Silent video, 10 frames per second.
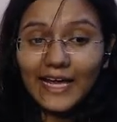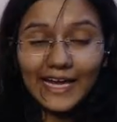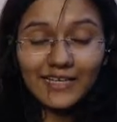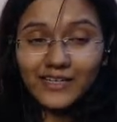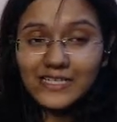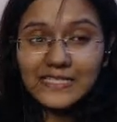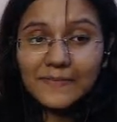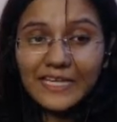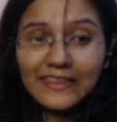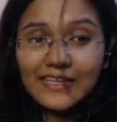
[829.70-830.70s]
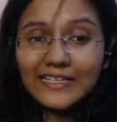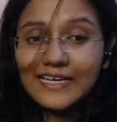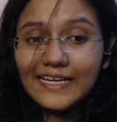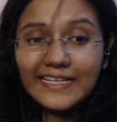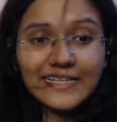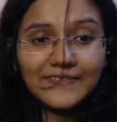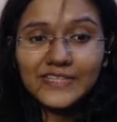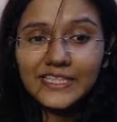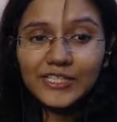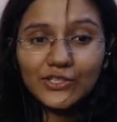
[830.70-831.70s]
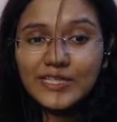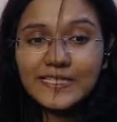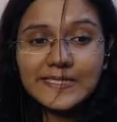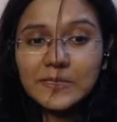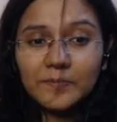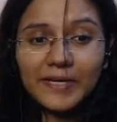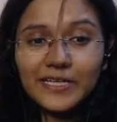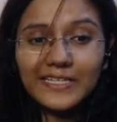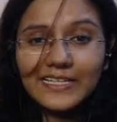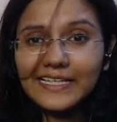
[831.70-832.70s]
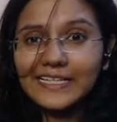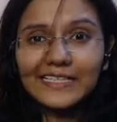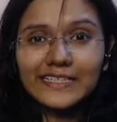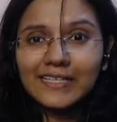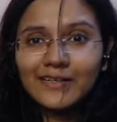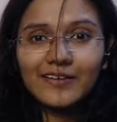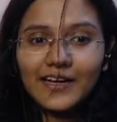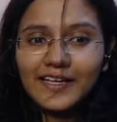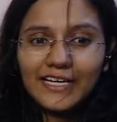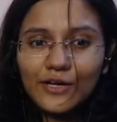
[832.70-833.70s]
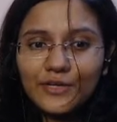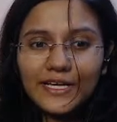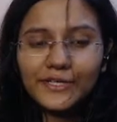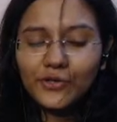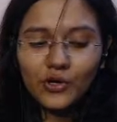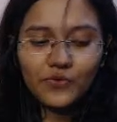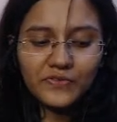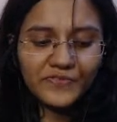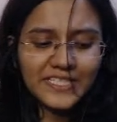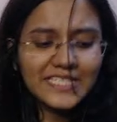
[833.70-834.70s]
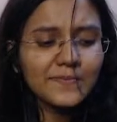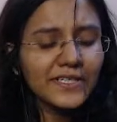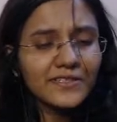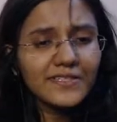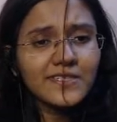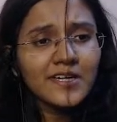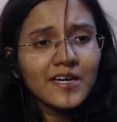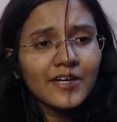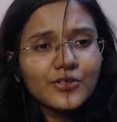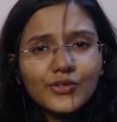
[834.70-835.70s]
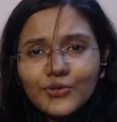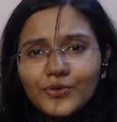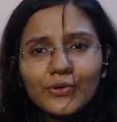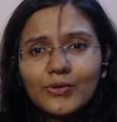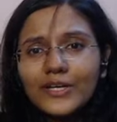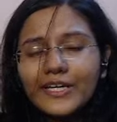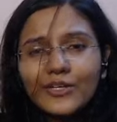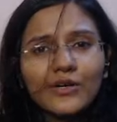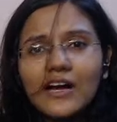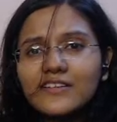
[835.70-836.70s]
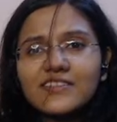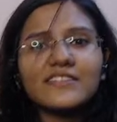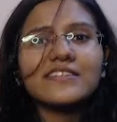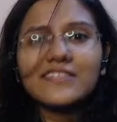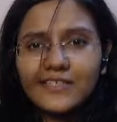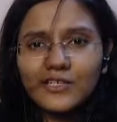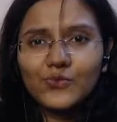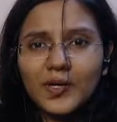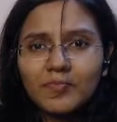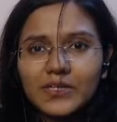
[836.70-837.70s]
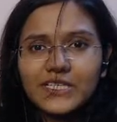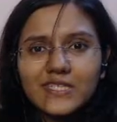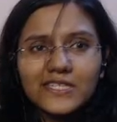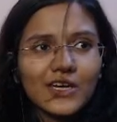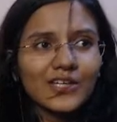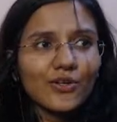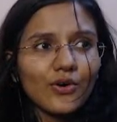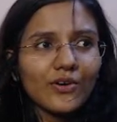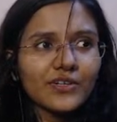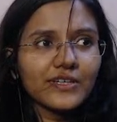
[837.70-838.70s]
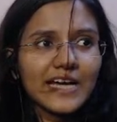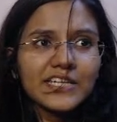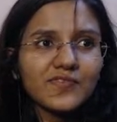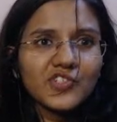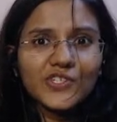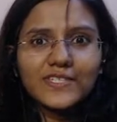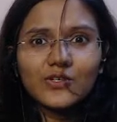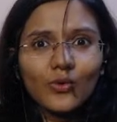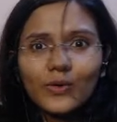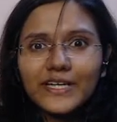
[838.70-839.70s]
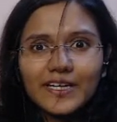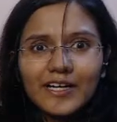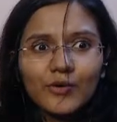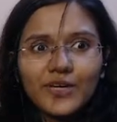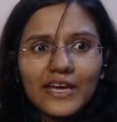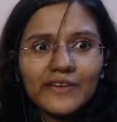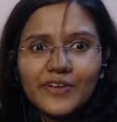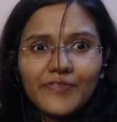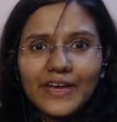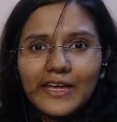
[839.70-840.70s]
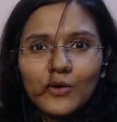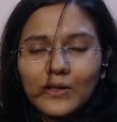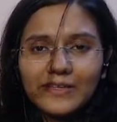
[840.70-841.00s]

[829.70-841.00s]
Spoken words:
It does mean that like traveling is compared to like running around like a dog with fleas, because you know you can't sit still in one place. You're kind of just going around everywhere all